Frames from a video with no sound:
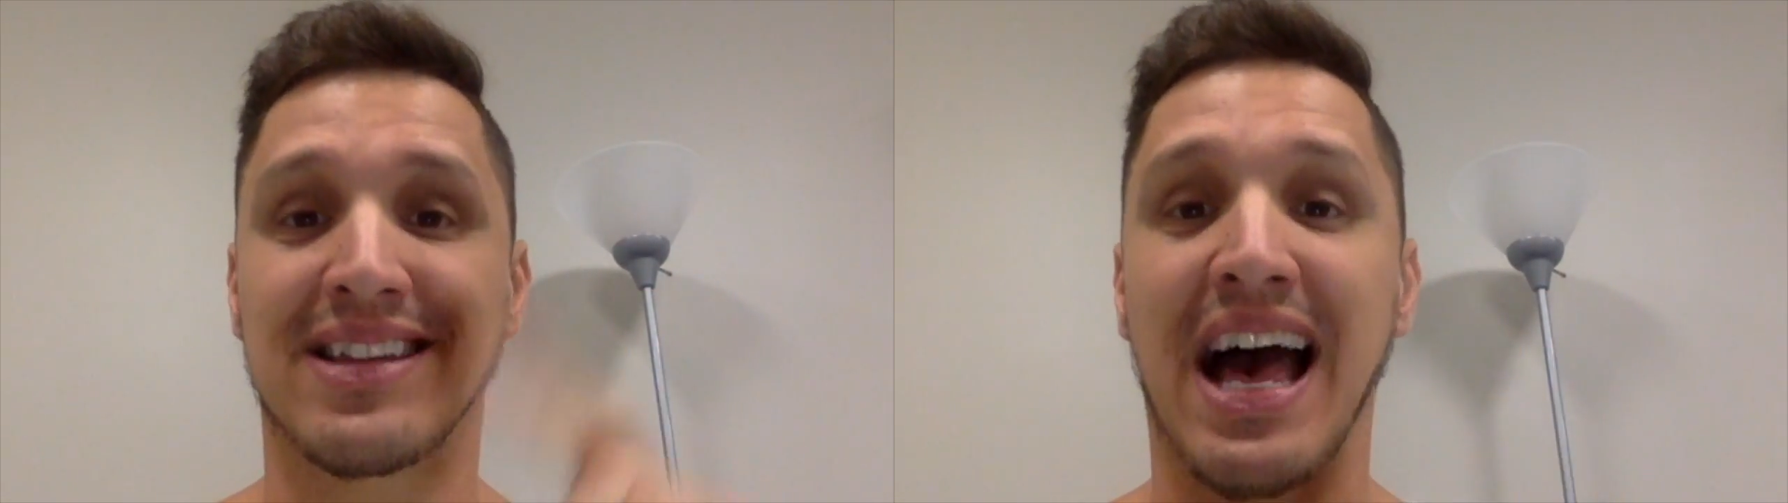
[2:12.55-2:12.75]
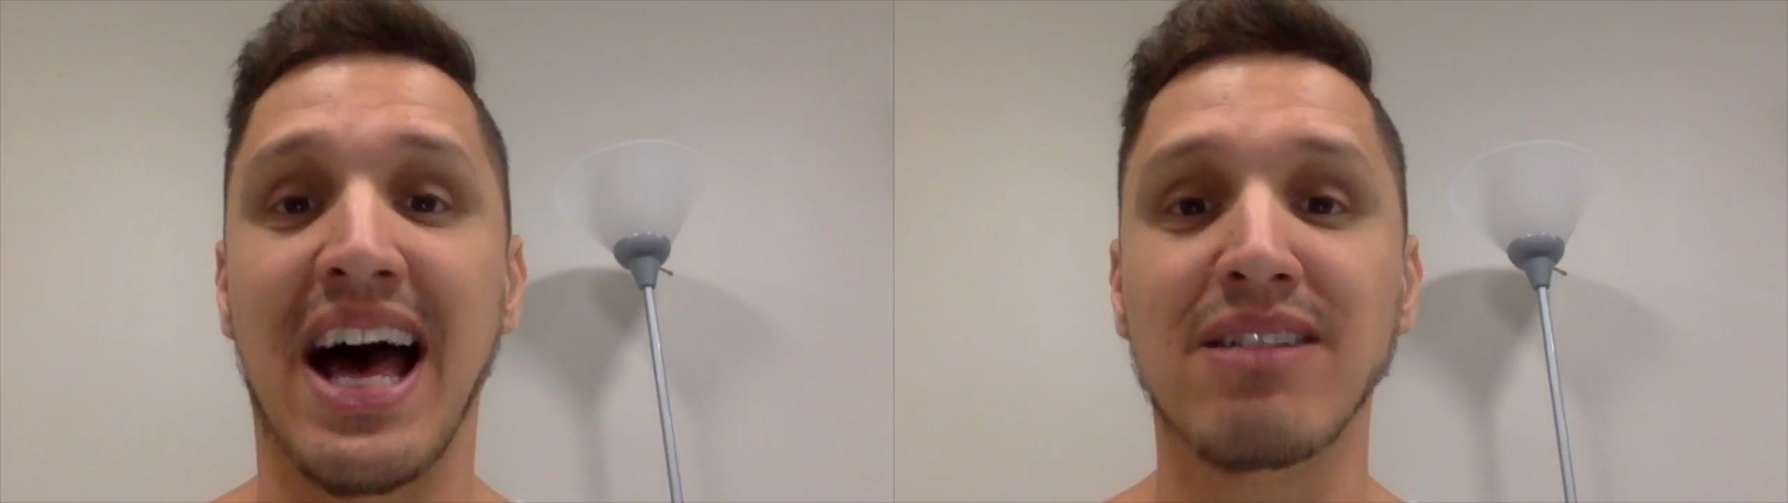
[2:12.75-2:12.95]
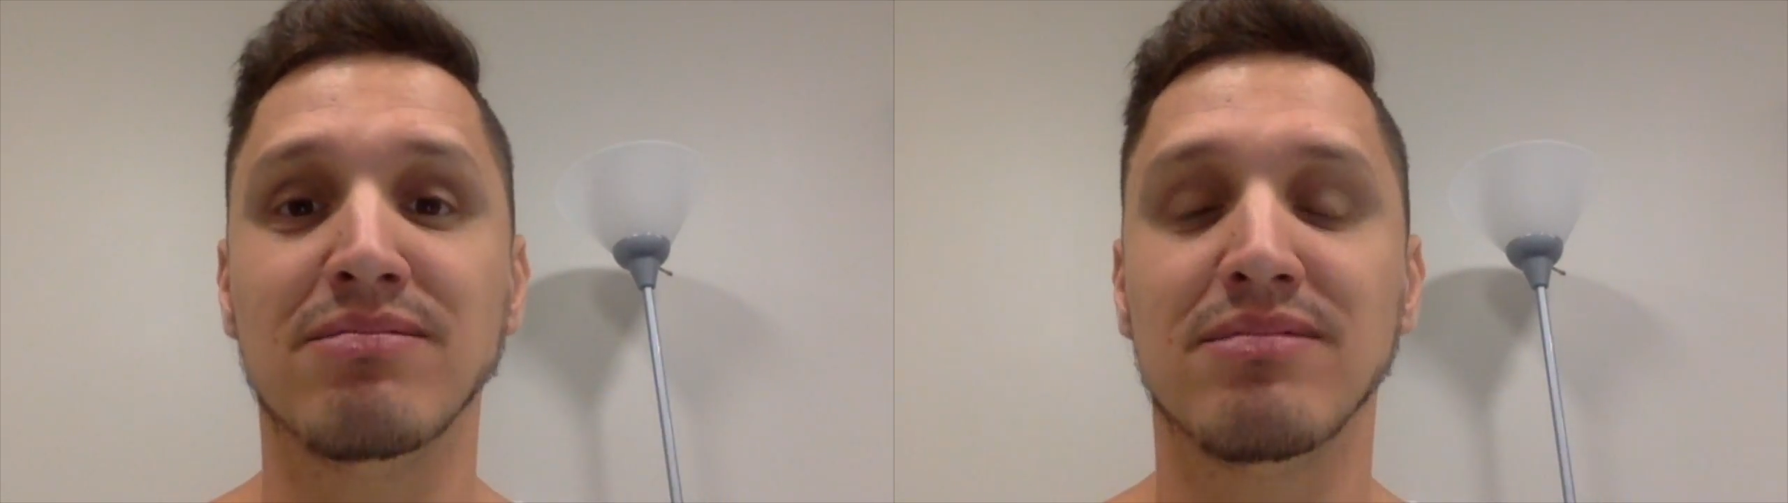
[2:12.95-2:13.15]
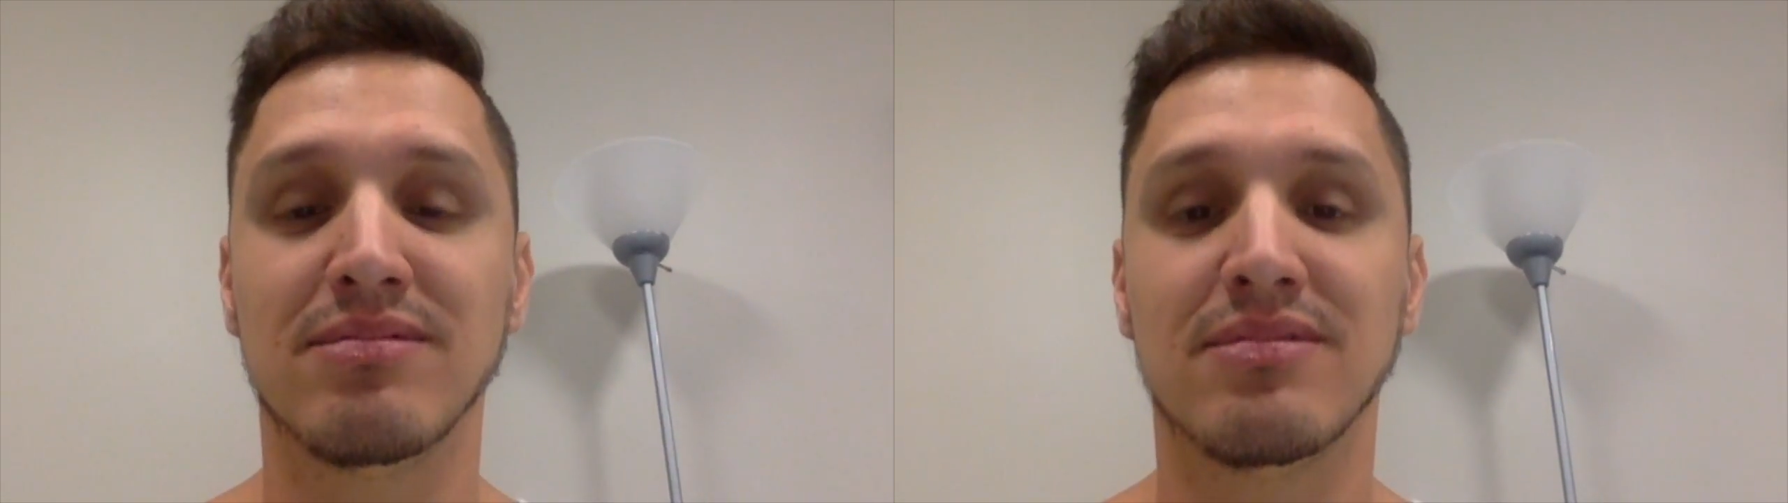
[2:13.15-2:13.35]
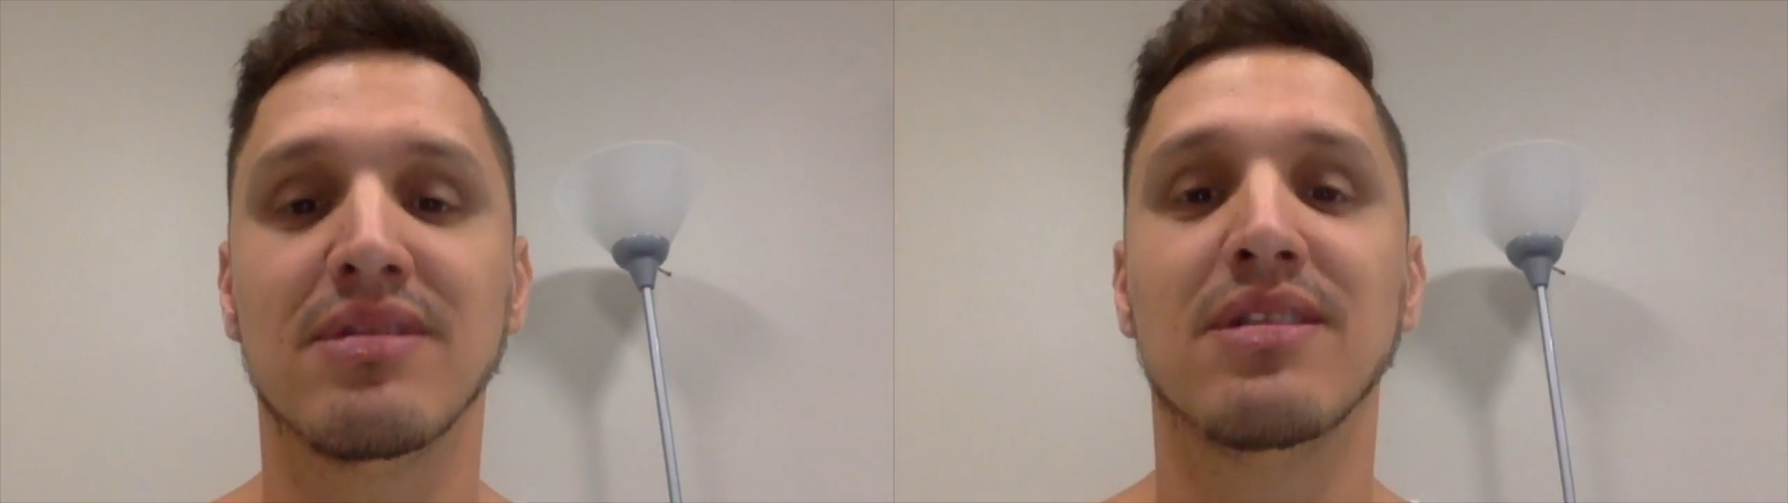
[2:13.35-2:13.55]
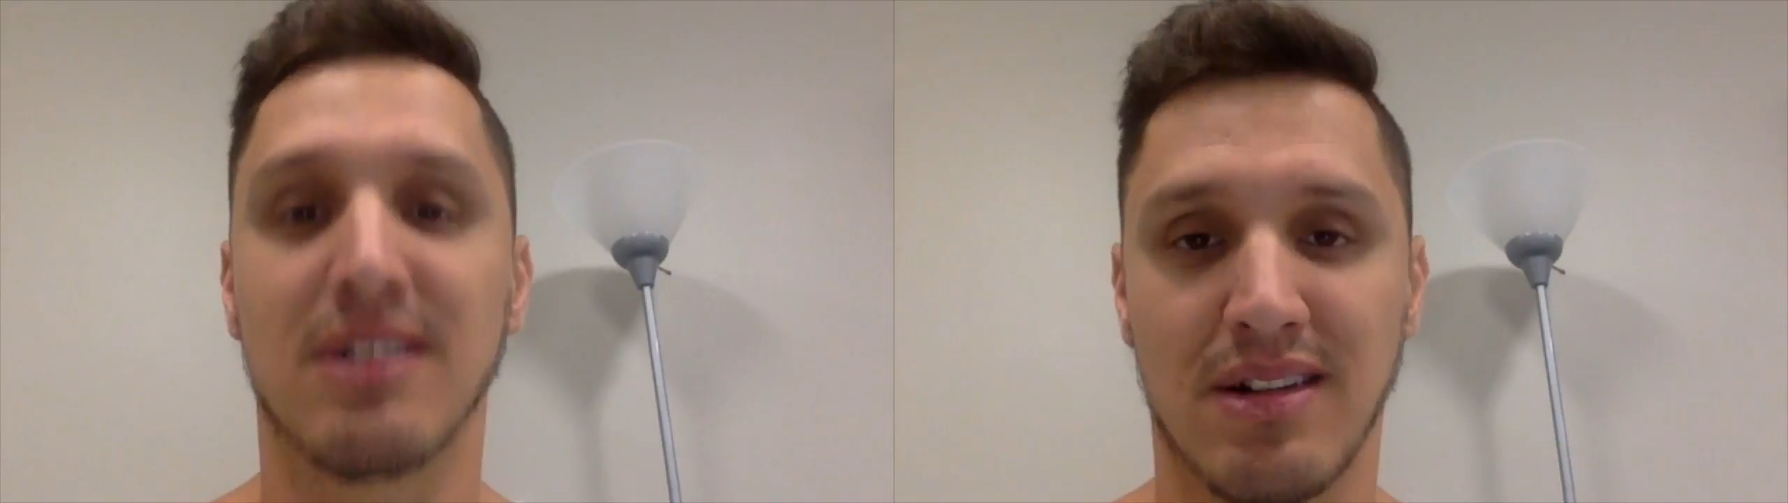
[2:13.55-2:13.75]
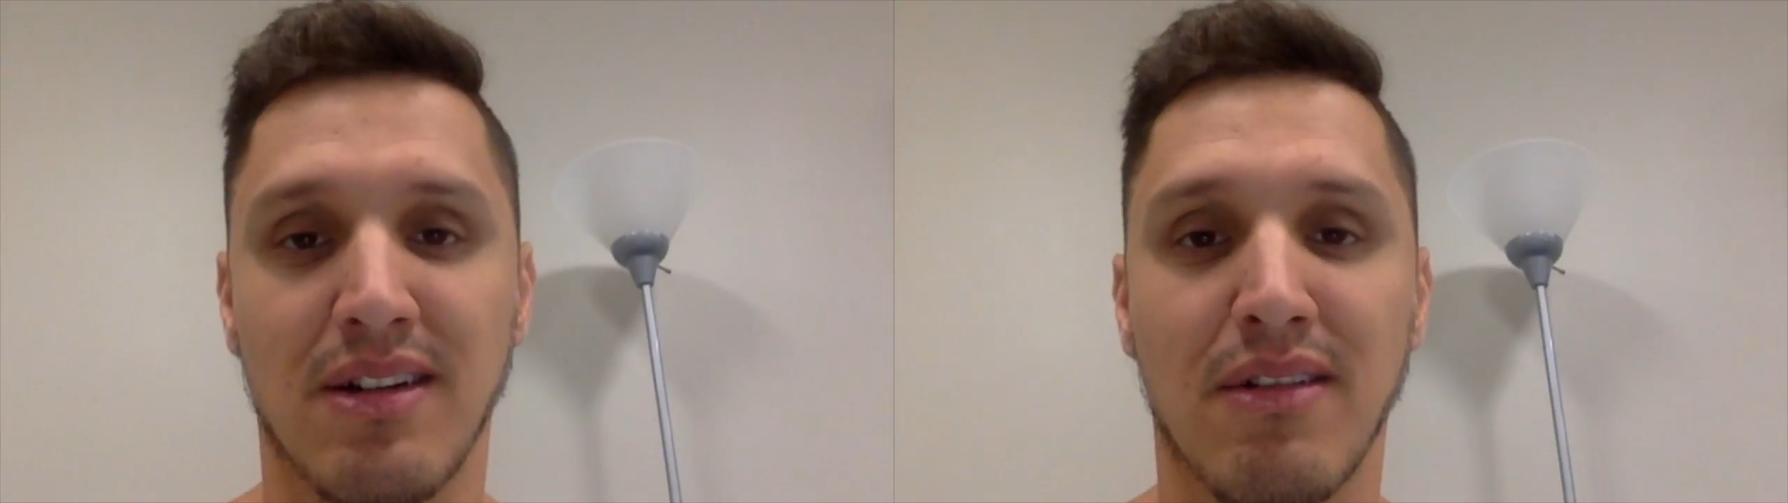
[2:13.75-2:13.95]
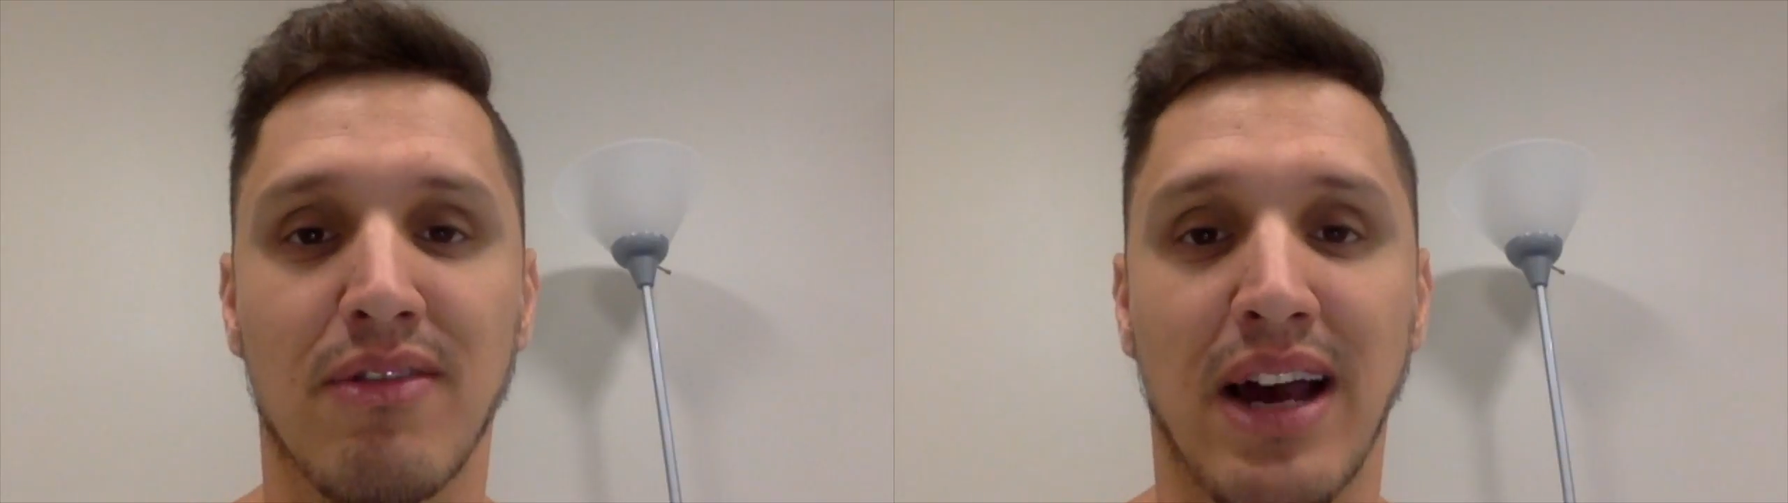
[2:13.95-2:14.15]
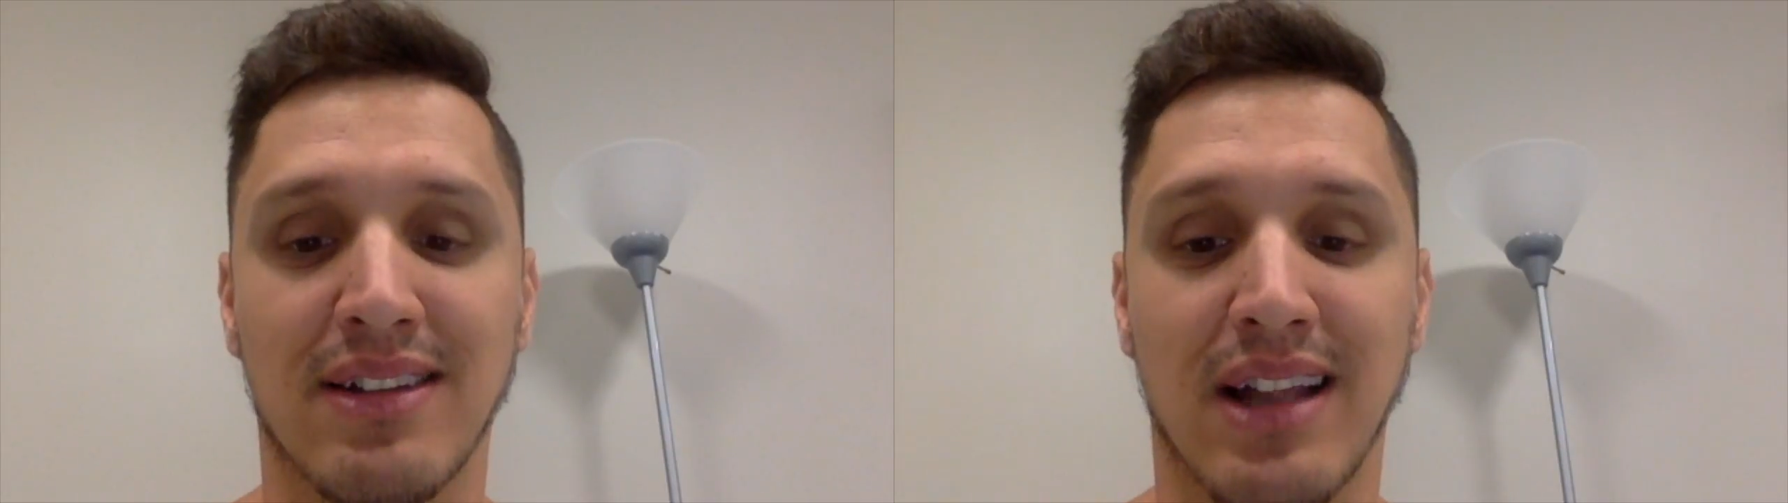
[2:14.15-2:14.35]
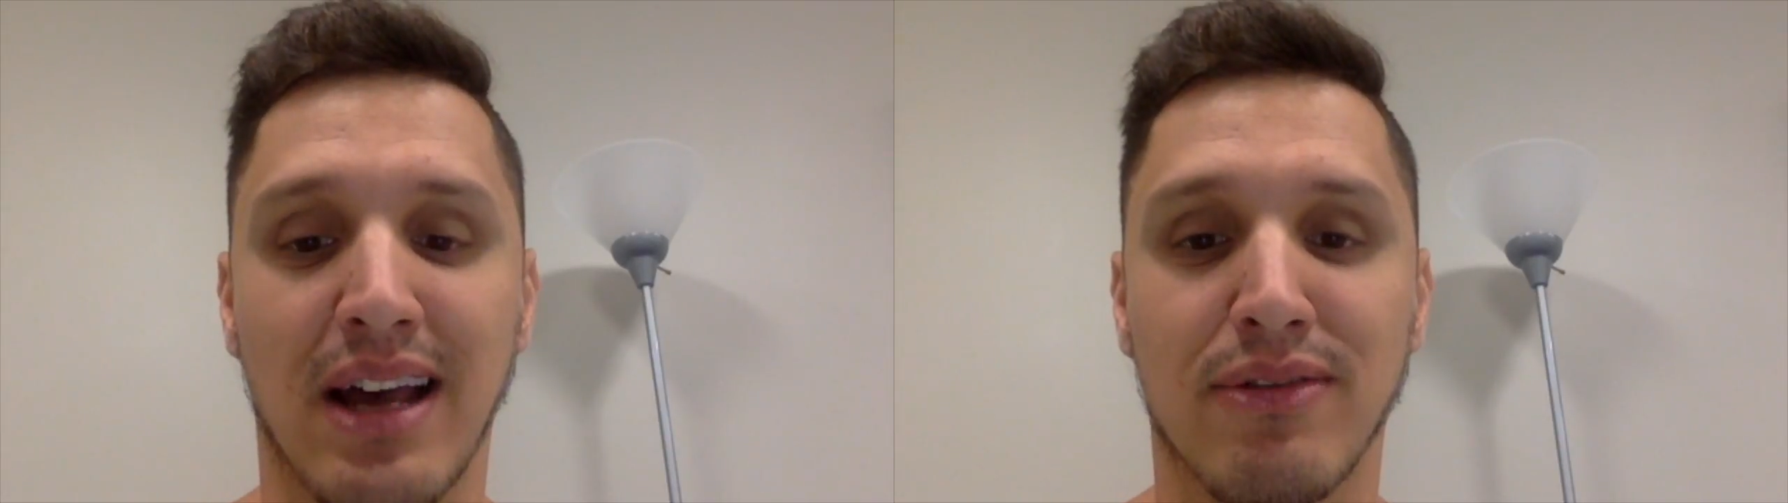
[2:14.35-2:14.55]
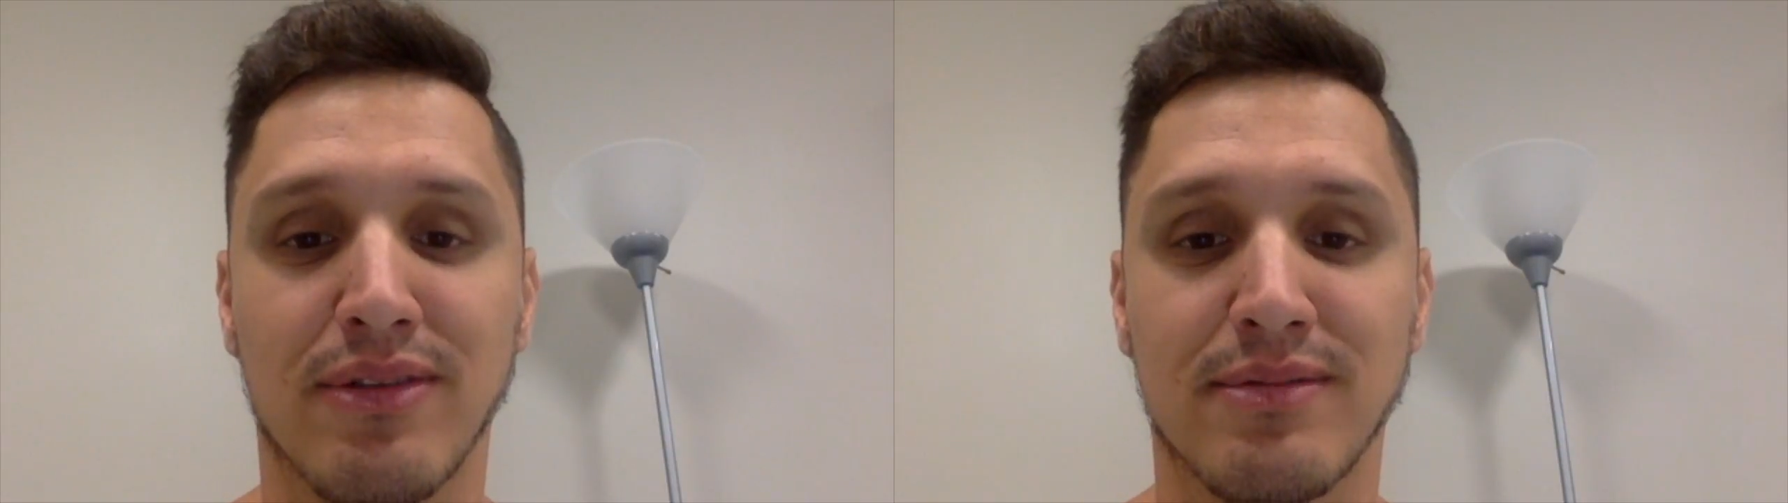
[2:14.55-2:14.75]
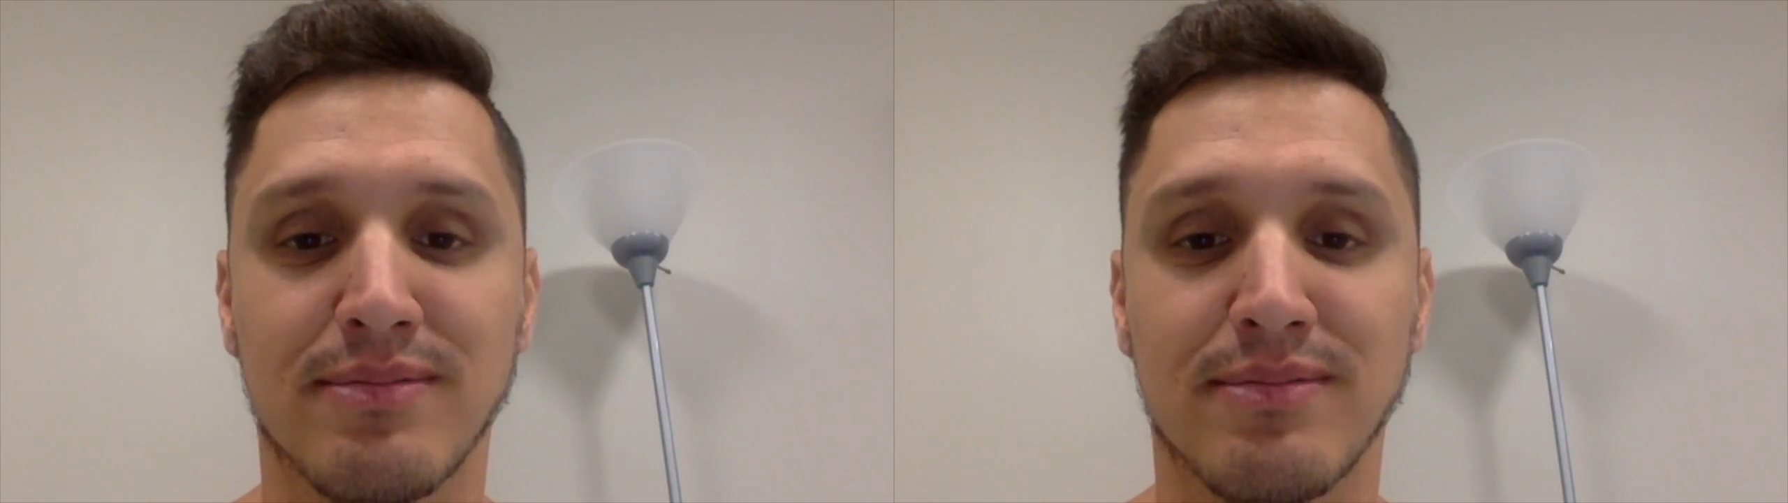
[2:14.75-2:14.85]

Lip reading: God finds life.